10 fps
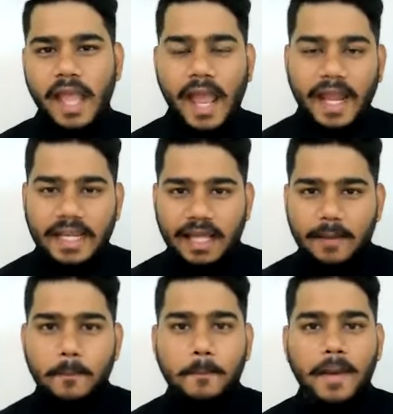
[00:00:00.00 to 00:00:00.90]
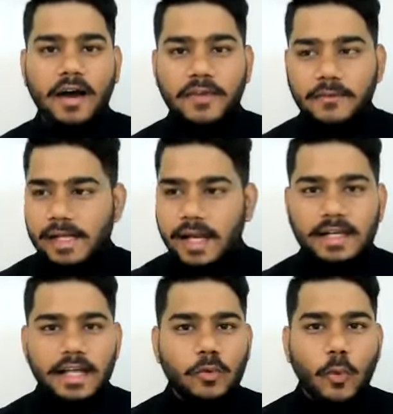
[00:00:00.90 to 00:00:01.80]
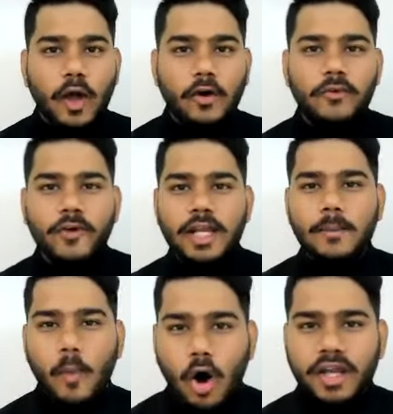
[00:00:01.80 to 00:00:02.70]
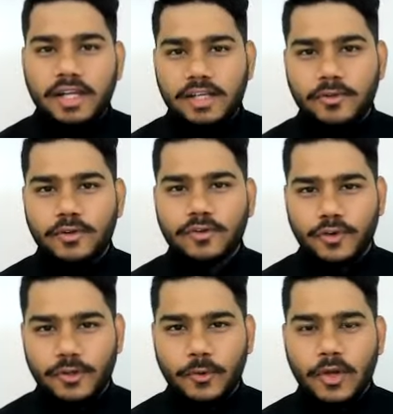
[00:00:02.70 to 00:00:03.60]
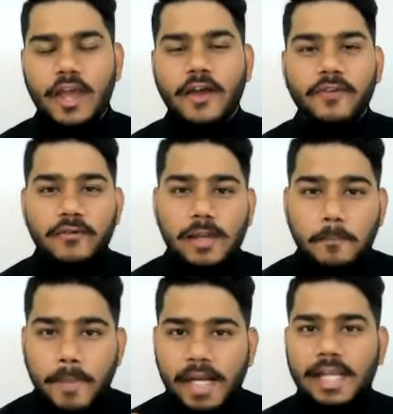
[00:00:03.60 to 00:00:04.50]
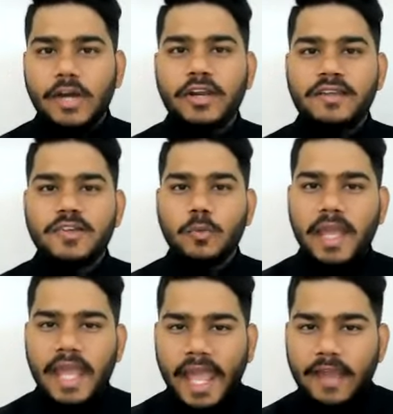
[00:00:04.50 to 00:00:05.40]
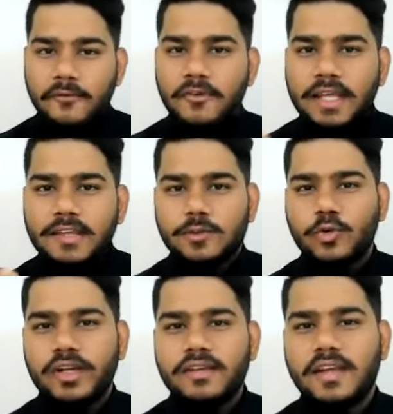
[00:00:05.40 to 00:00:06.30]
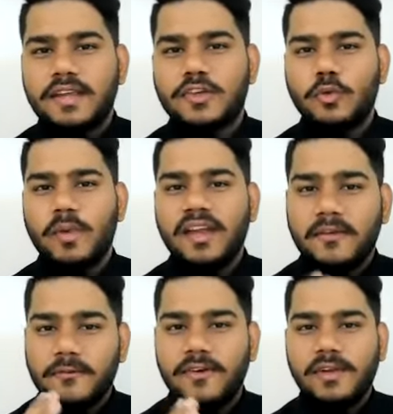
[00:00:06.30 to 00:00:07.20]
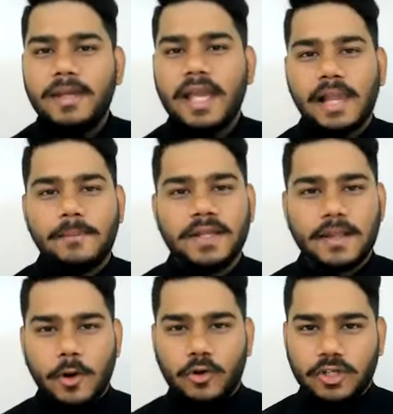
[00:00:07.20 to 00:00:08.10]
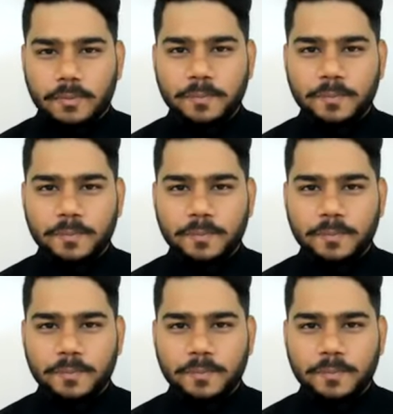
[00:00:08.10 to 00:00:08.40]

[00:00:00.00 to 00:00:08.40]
And we will conduct one-on-one mock interviews for you. We will build your resume. Every student's resume, we will be helping them out